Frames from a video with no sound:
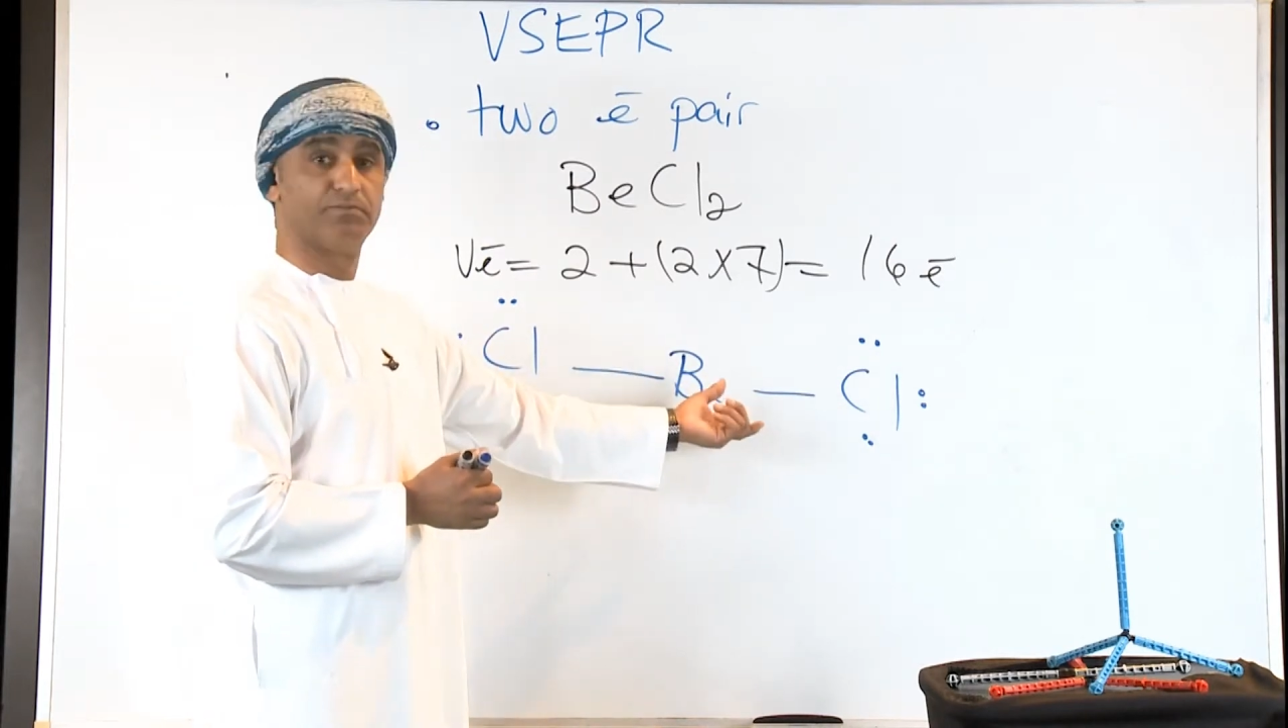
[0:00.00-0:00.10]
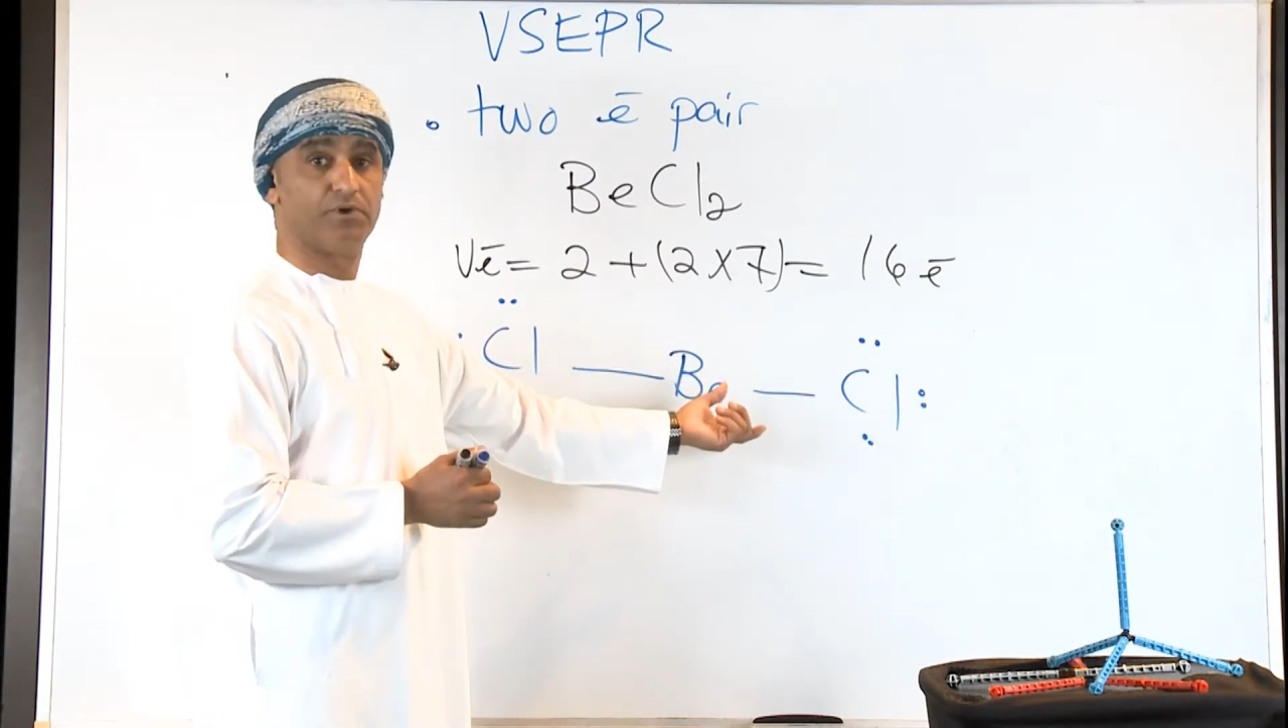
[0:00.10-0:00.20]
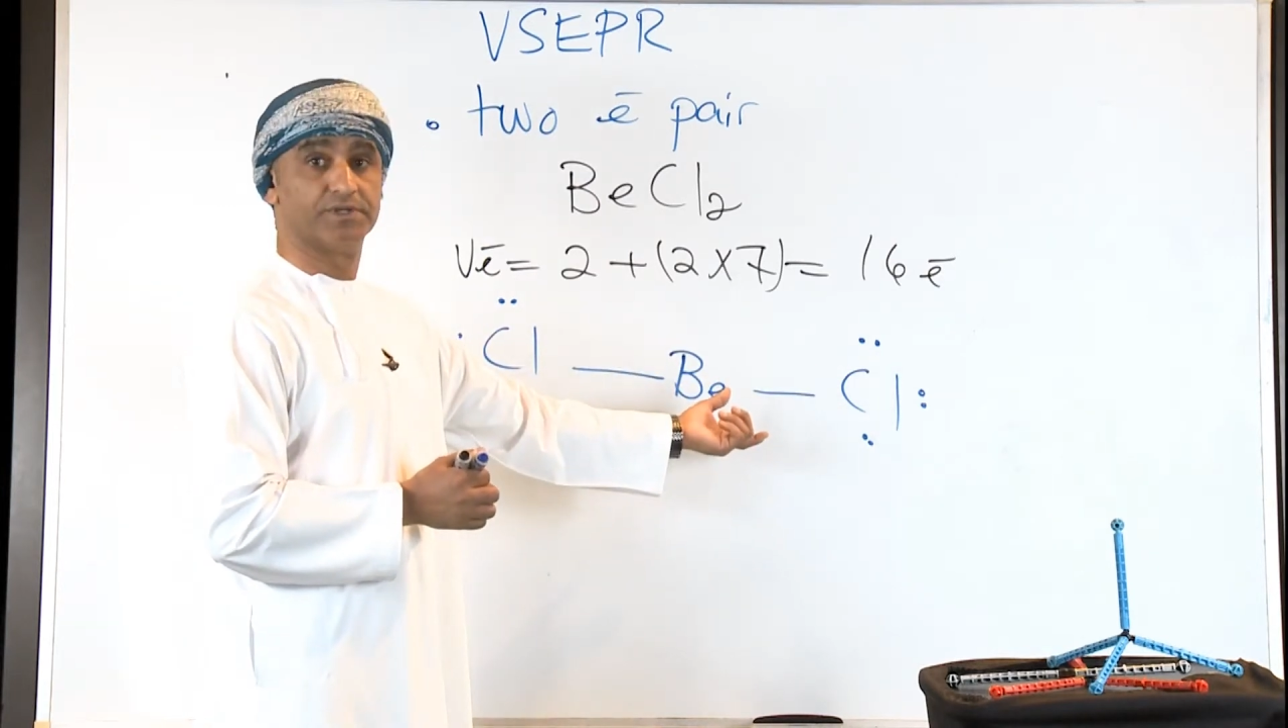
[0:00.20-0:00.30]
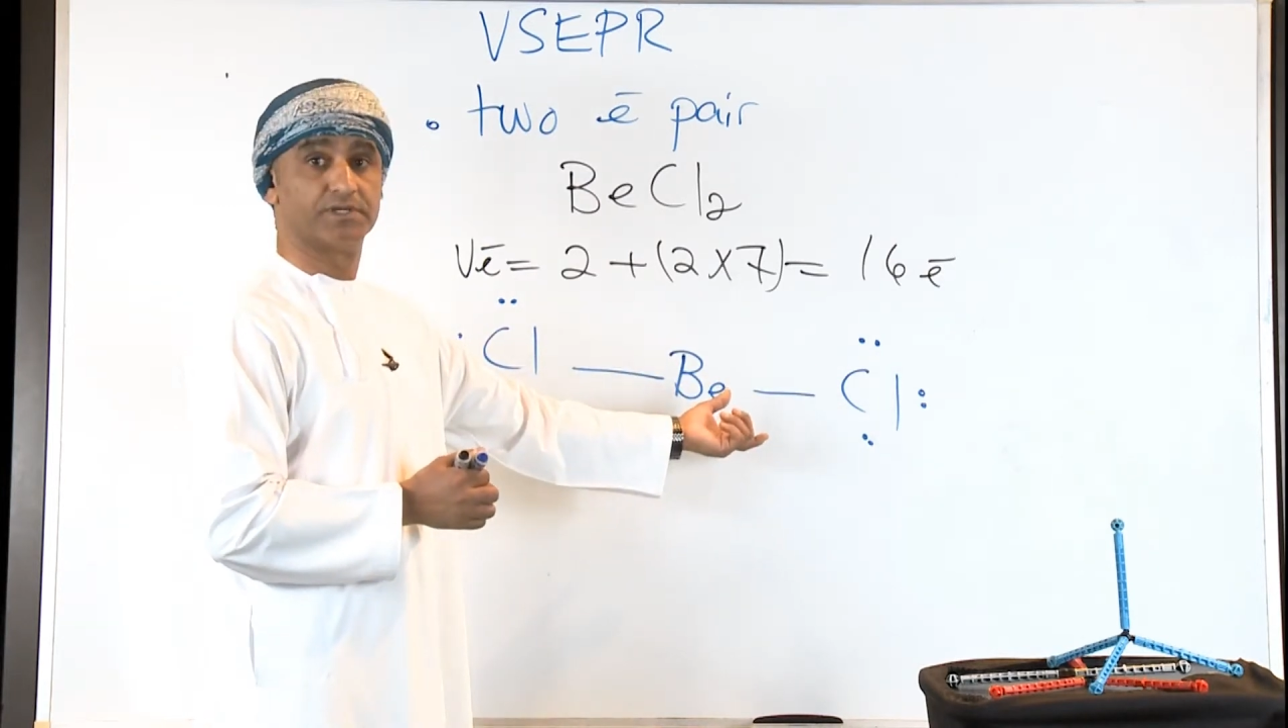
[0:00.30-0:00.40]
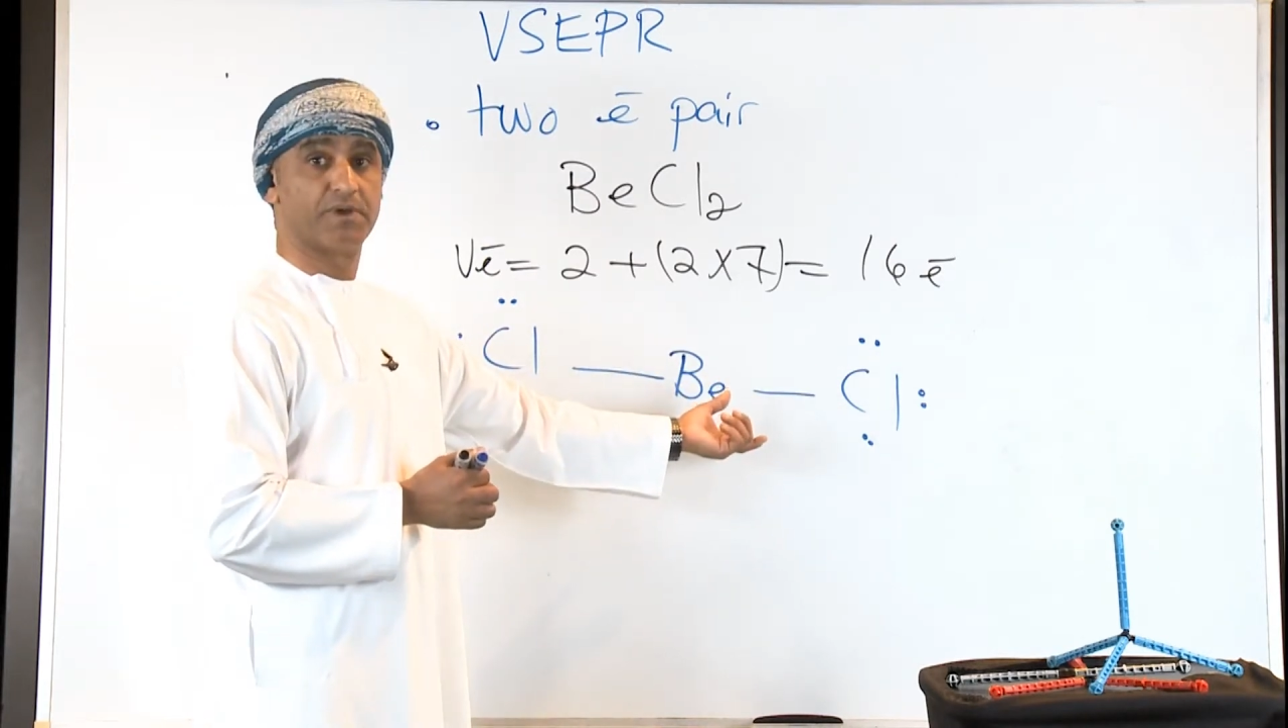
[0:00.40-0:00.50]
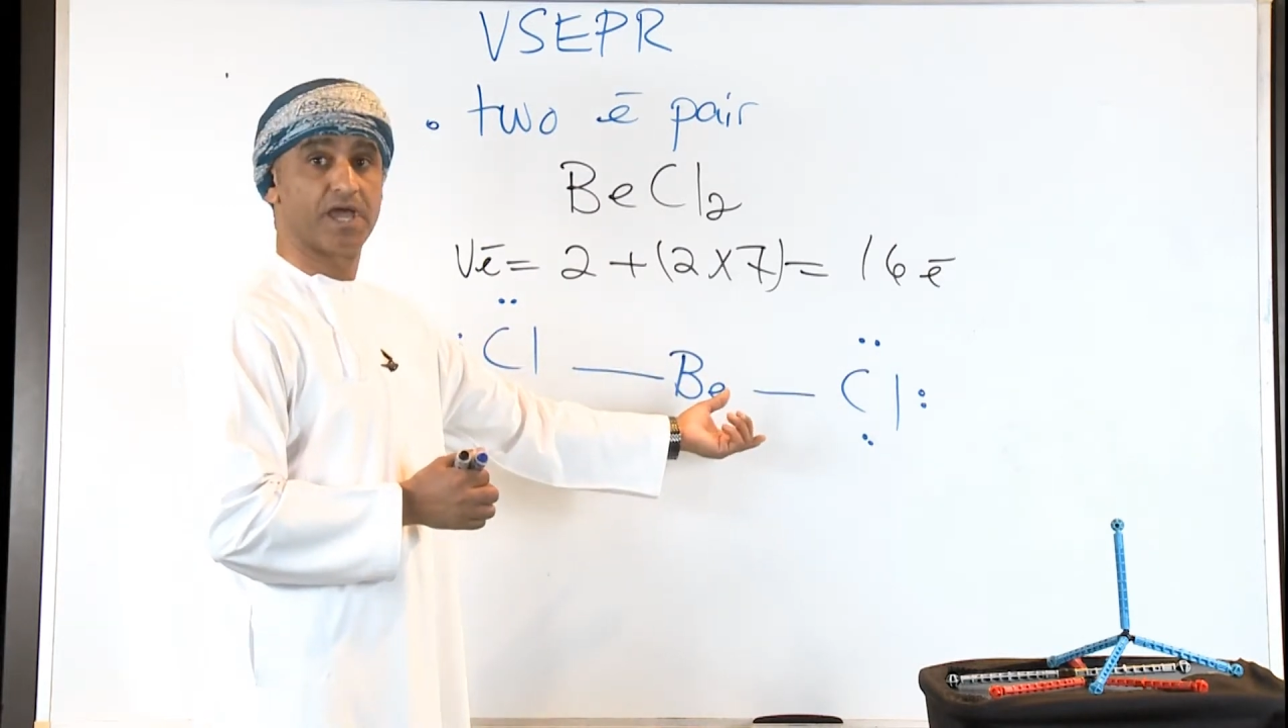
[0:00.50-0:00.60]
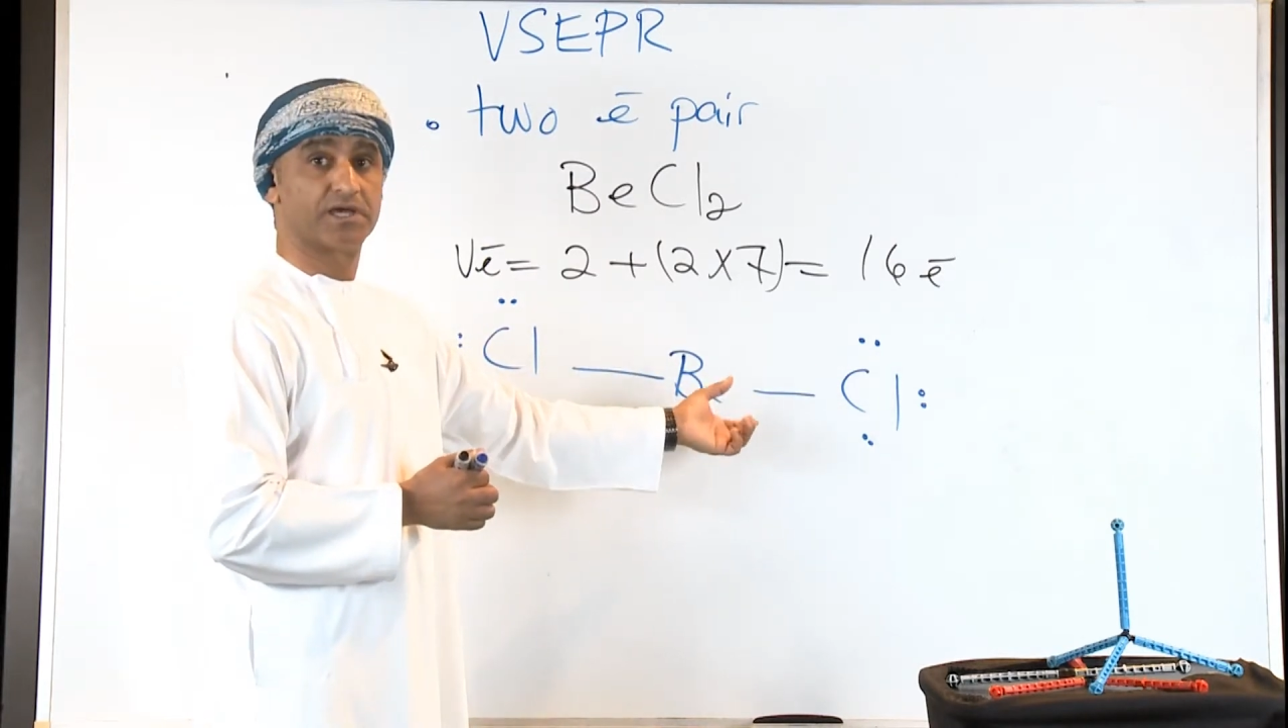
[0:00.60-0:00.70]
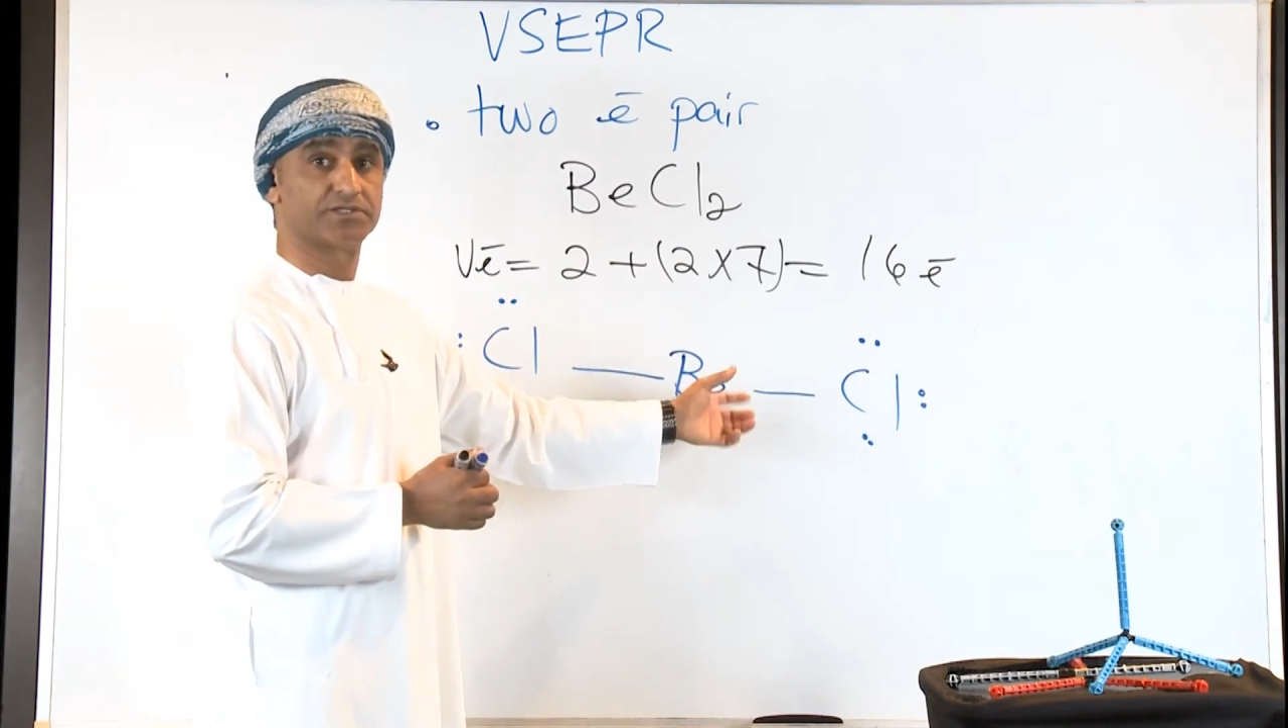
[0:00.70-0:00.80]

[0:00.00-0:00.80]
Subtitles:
bonding pair,